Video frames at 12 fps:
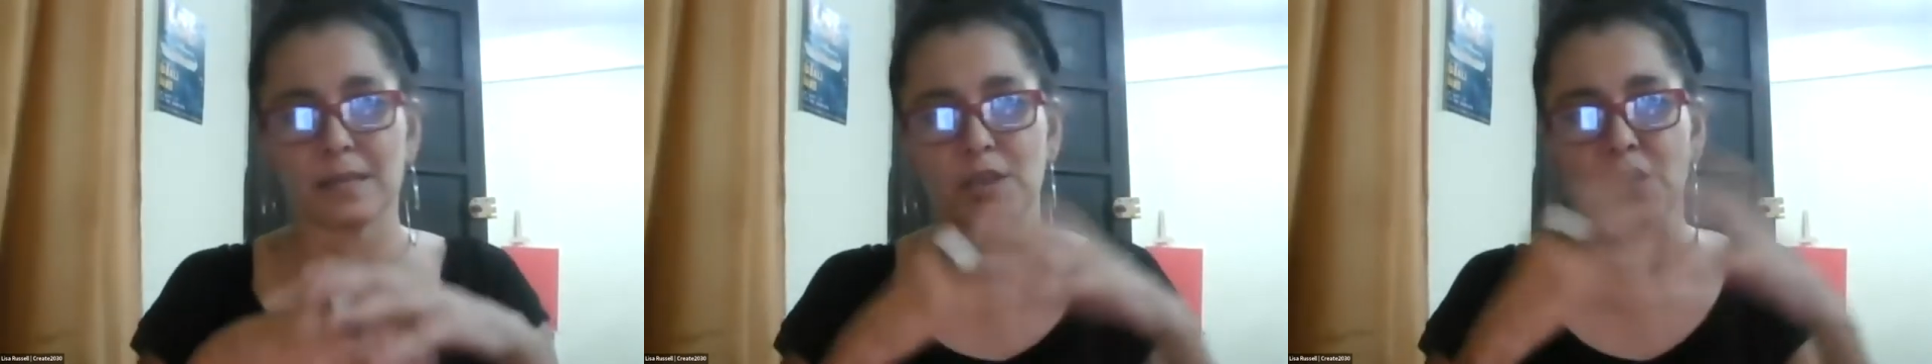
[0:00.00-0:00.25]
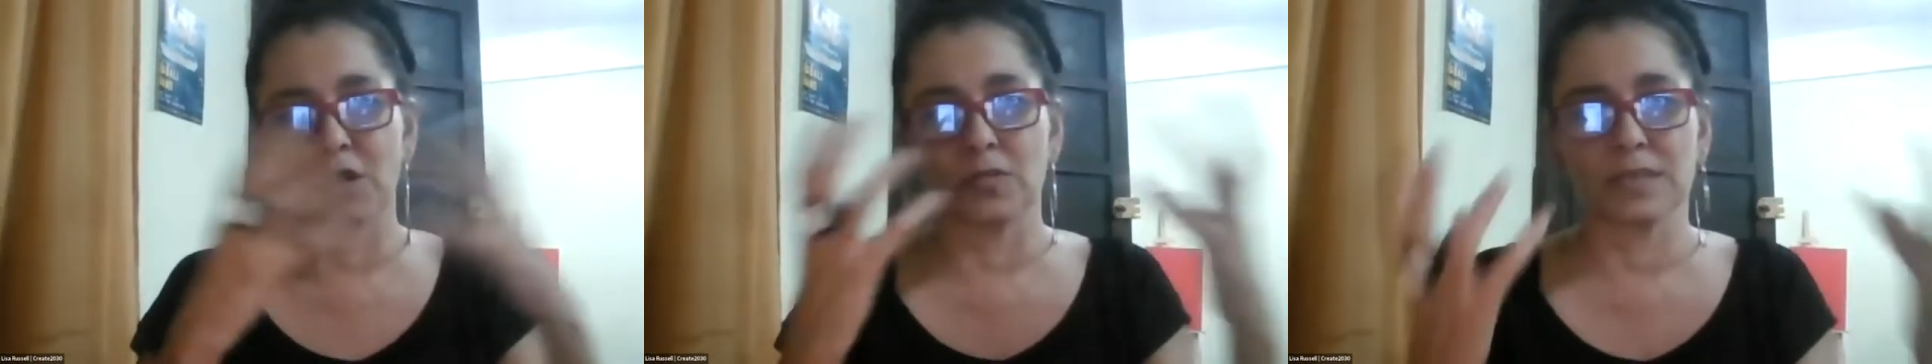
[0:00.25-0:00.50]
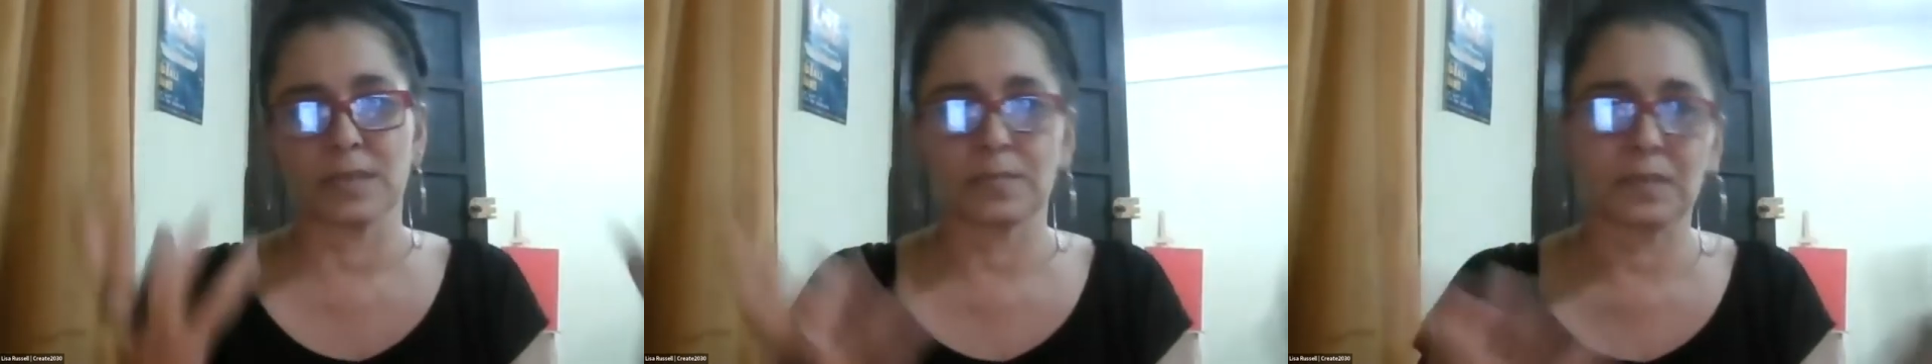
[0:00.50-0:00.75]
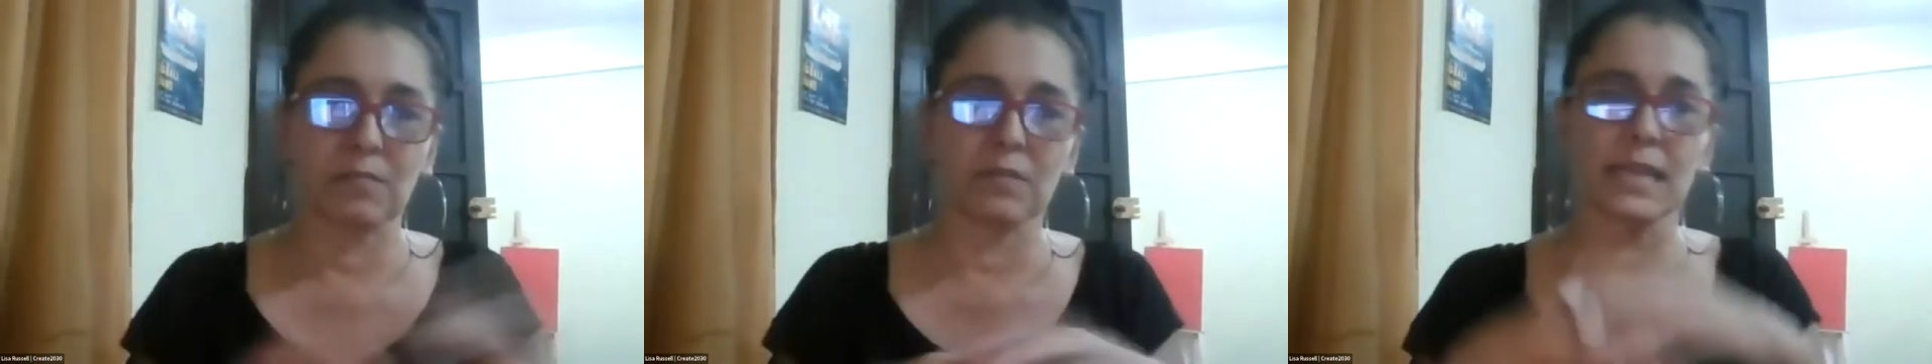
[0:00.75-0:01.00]
you know,
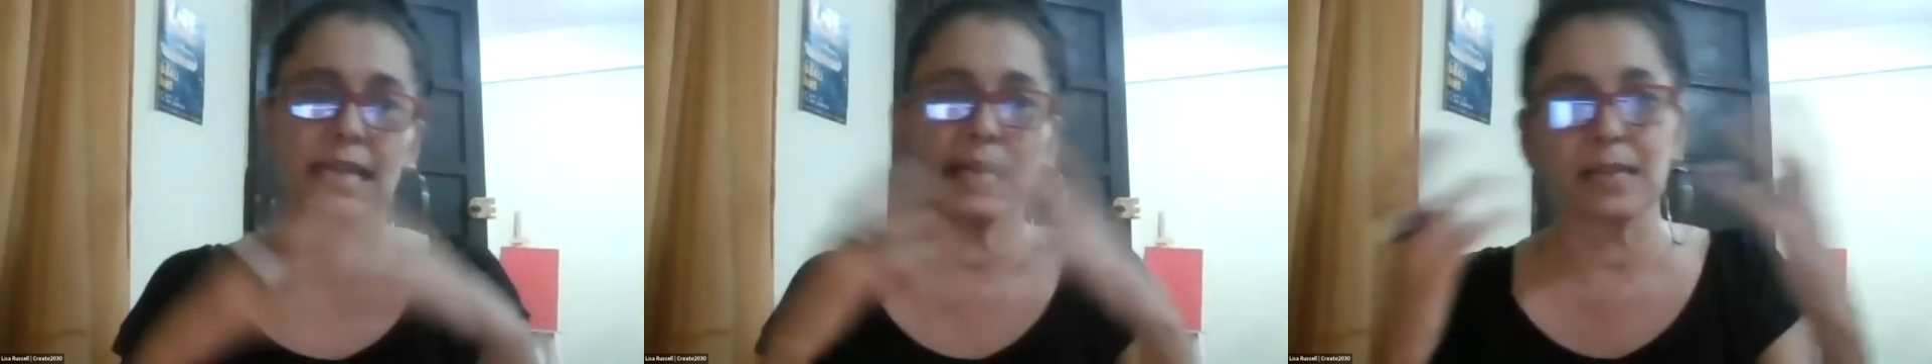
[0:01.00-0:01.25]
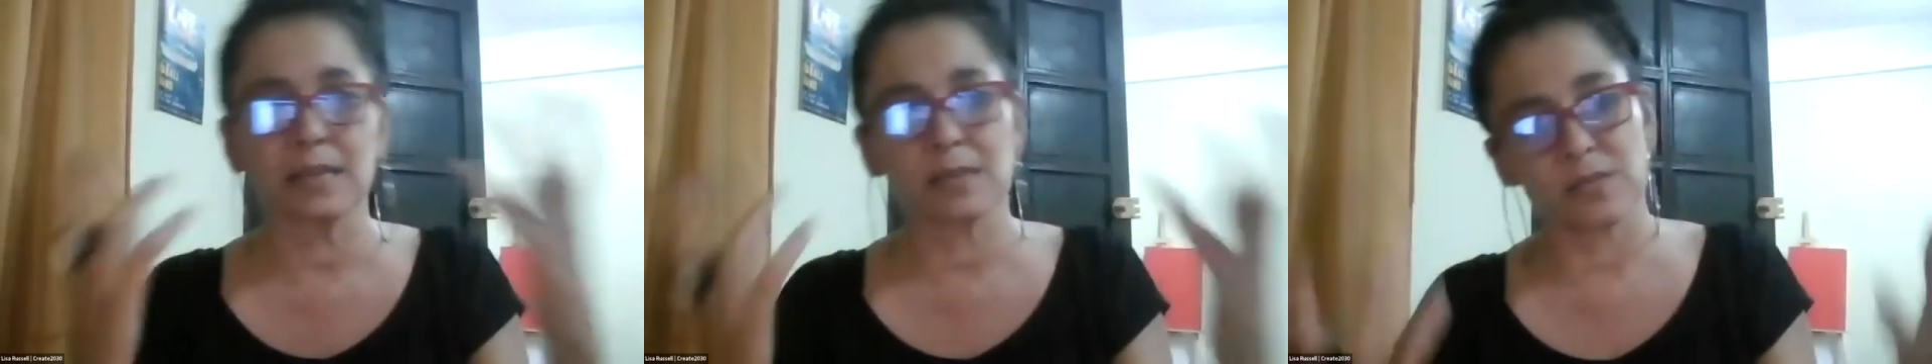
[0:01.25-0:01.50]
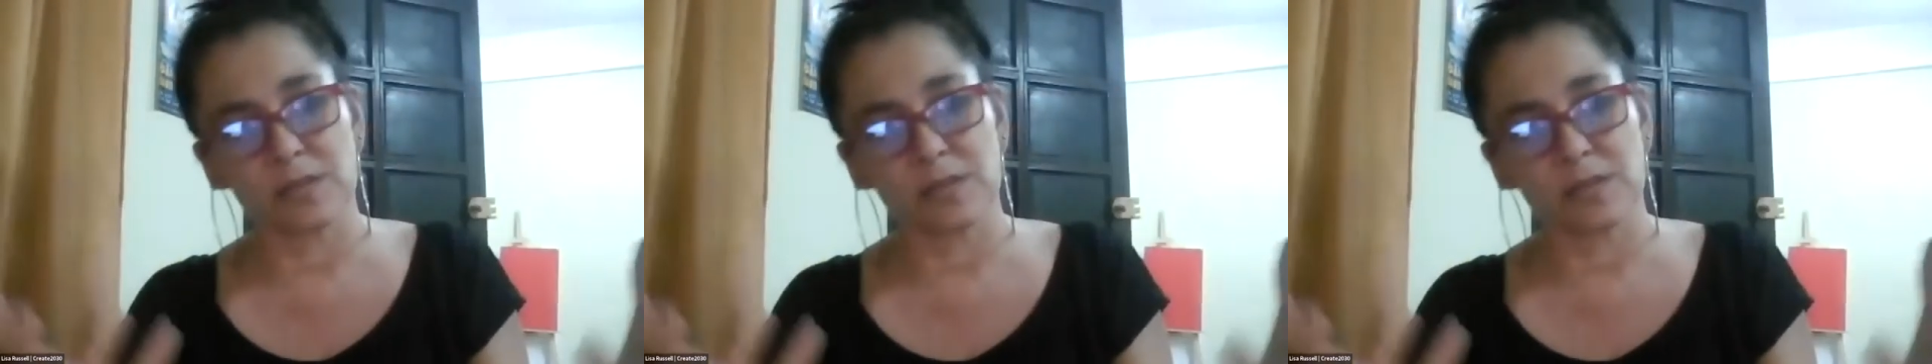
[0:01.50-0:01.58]
something related to